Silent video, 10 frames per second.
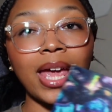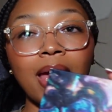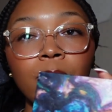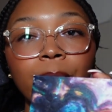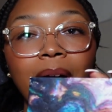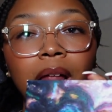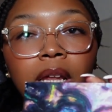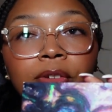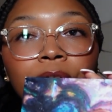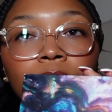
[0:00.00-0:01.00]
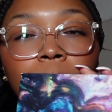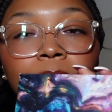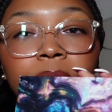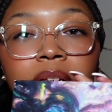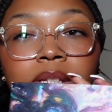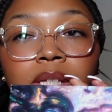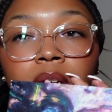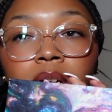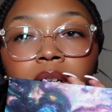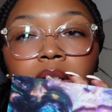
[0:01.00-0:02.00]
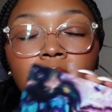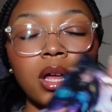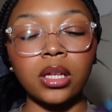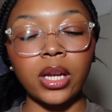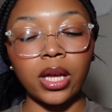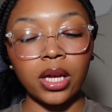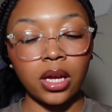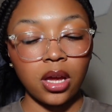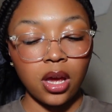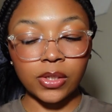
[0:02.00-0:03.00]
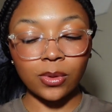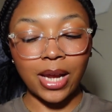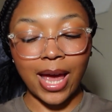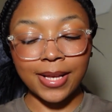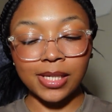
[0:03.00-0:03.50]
Am palette from this year's holiday. This one has